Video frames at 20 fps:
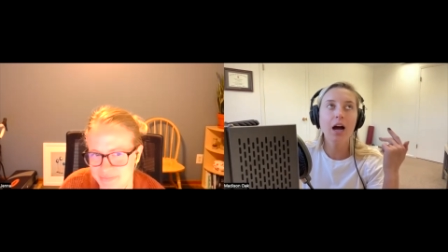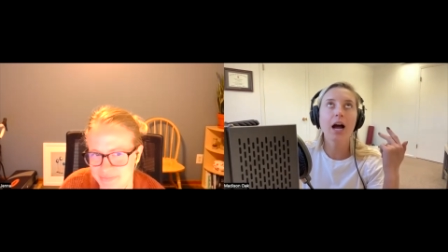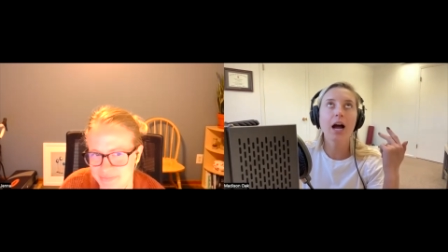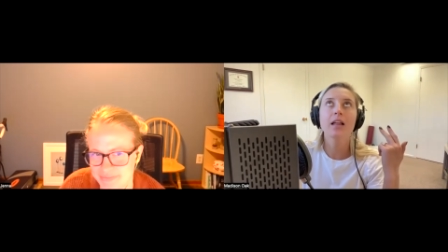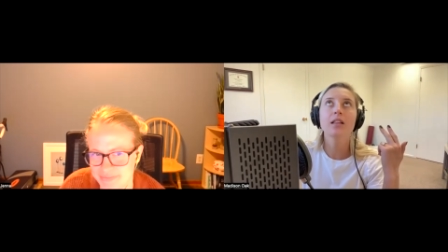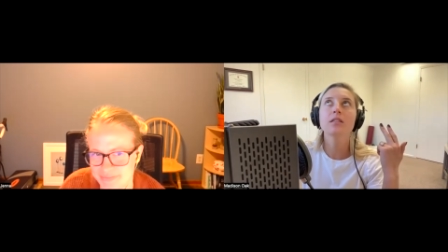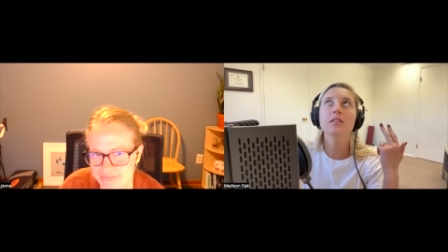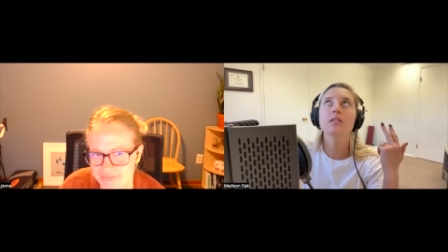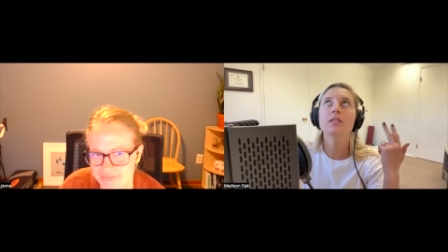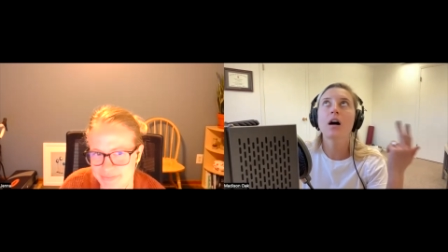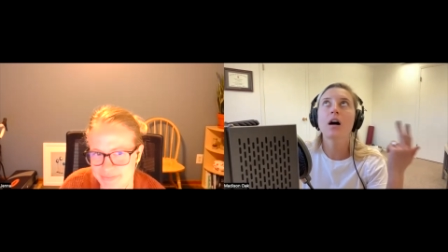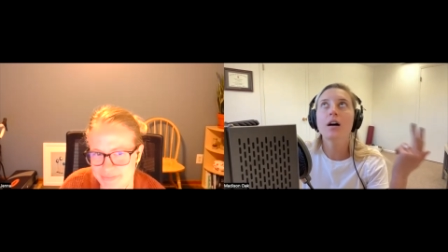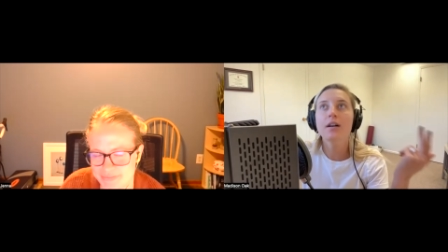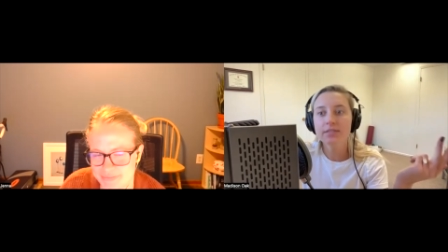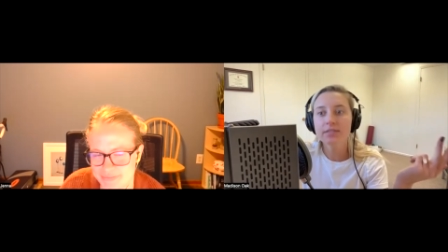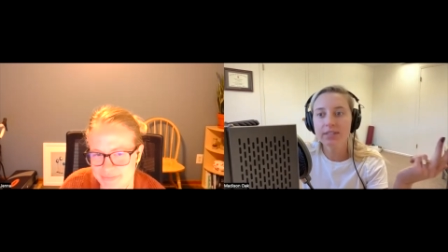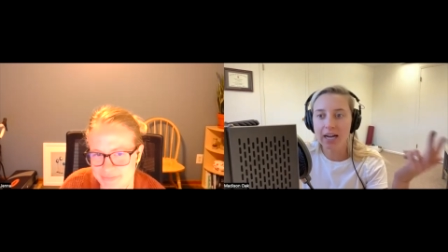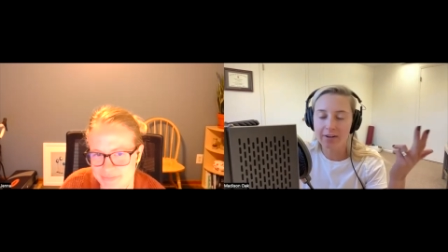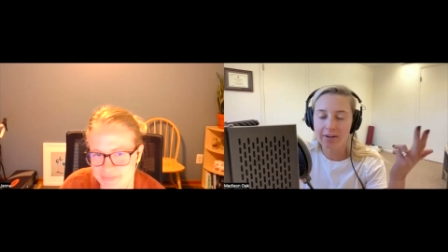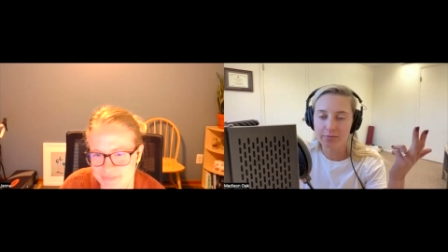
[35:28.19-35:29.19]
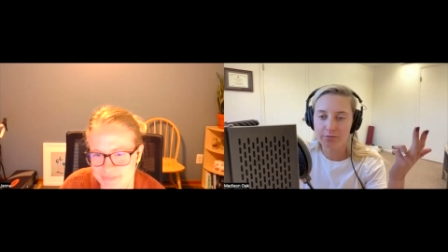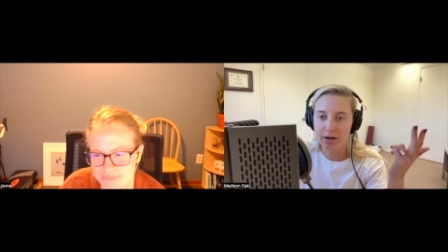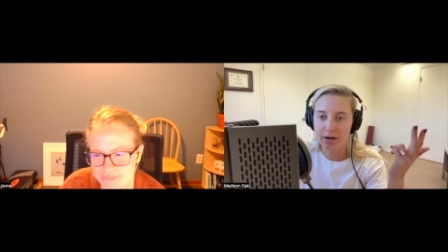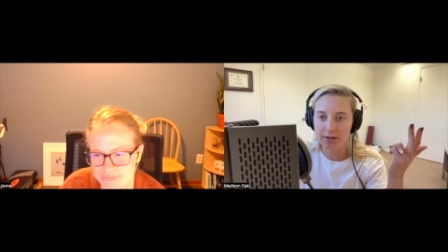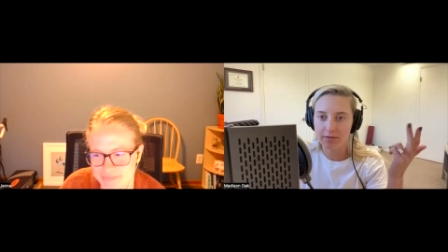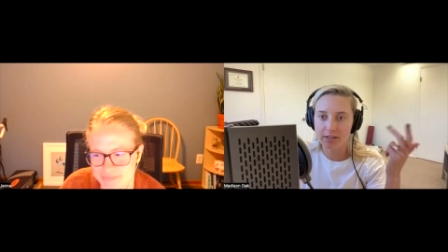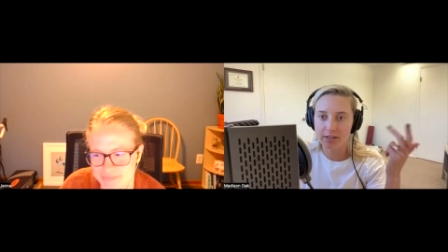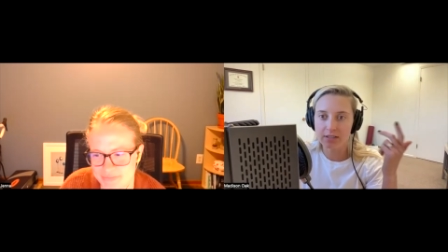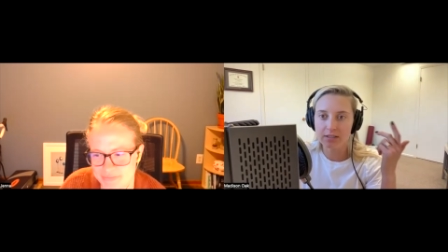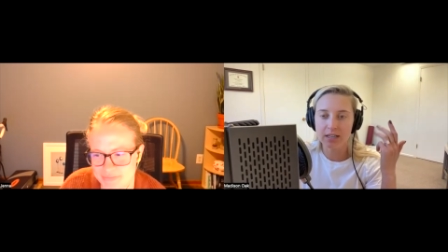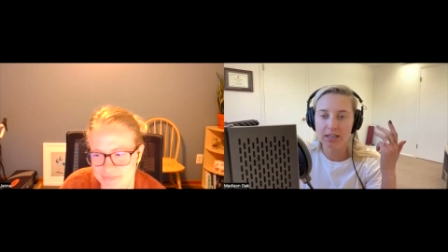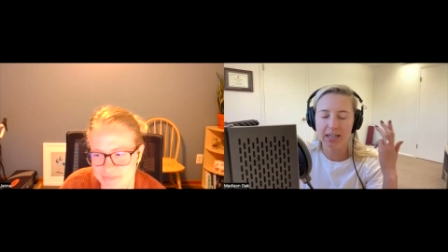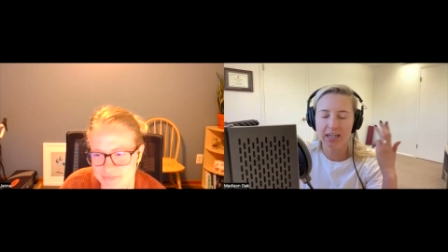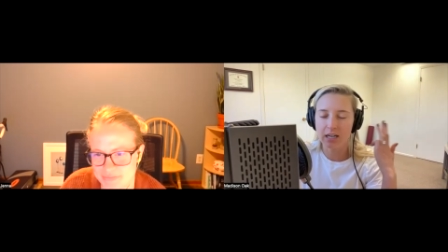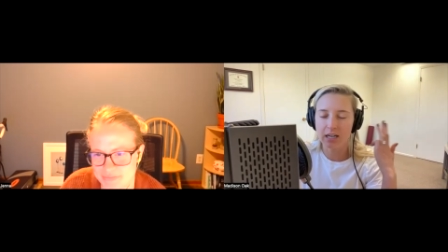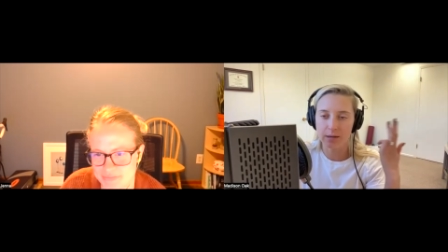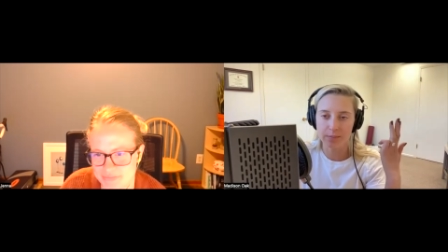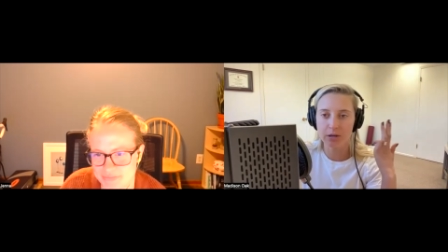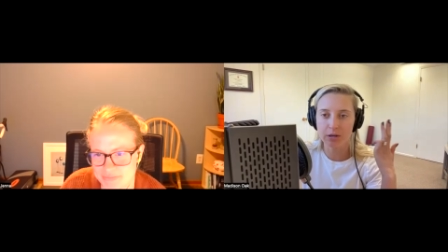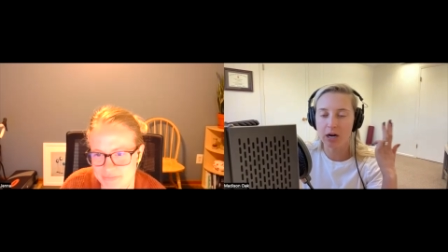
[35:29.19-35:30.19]
I love to have breakfast and a
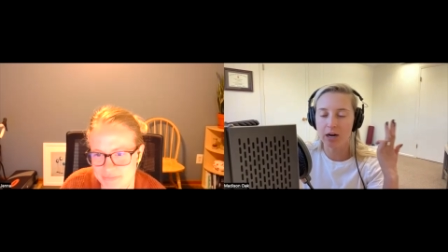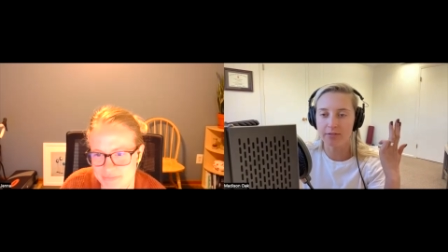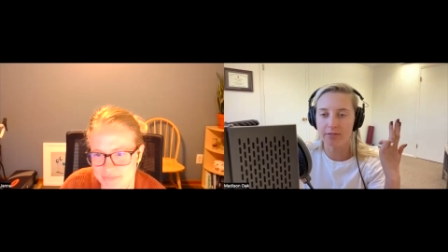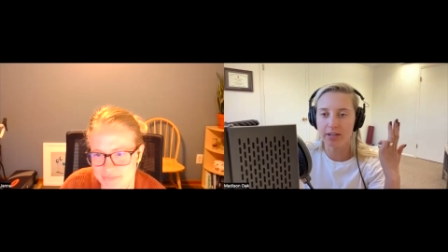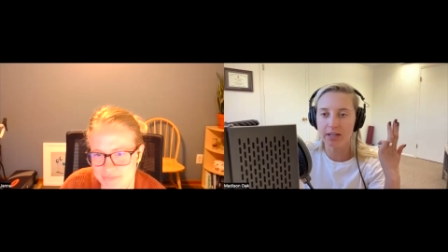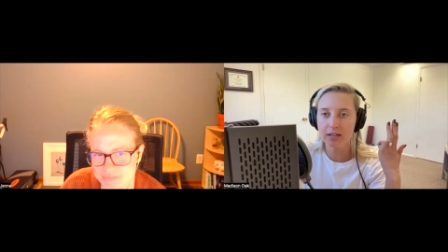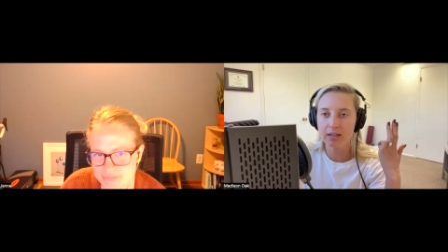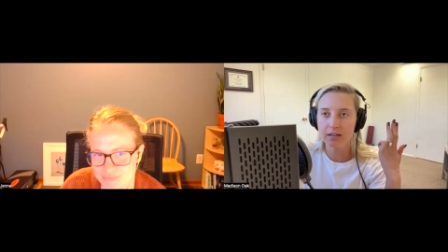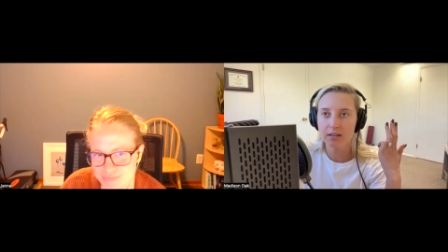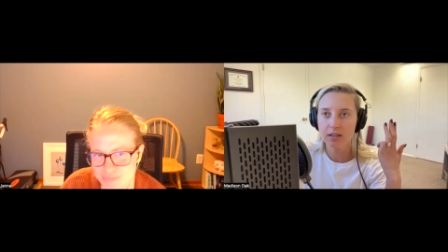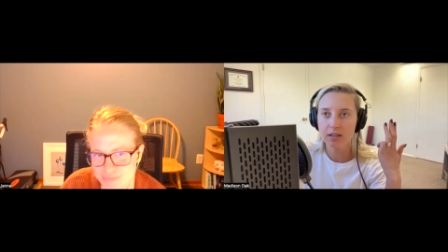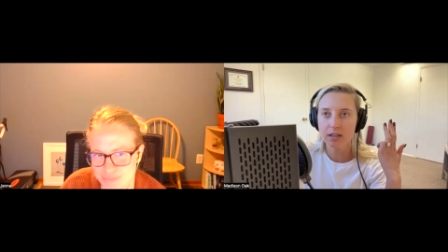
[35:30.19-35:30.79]
cup of coffee.